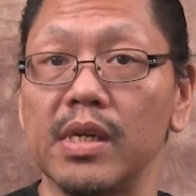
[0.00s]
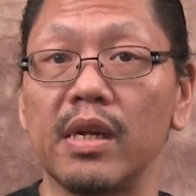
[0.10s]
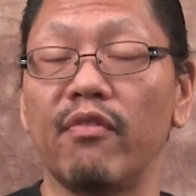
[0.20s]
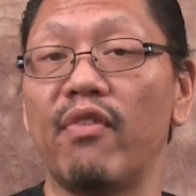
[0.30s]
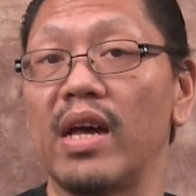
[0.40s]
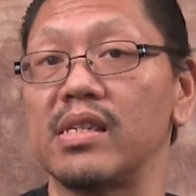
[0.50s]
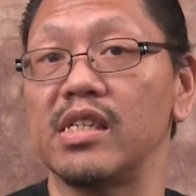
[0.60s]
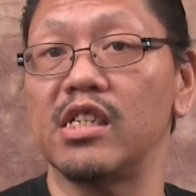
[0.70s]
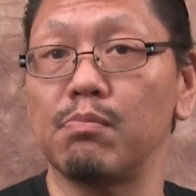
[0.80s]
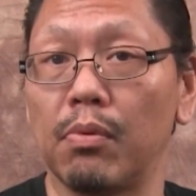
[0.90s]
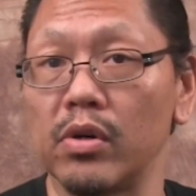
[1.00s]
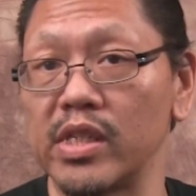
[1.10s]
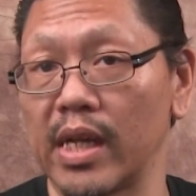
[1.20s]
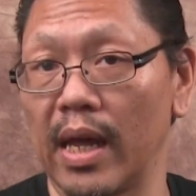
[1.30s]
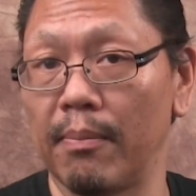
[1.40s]
in a fantasy
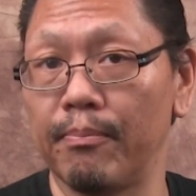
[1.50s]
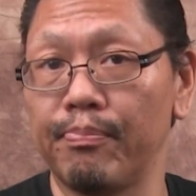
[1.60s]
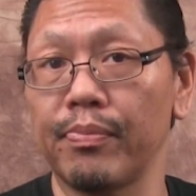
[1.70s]
sports game.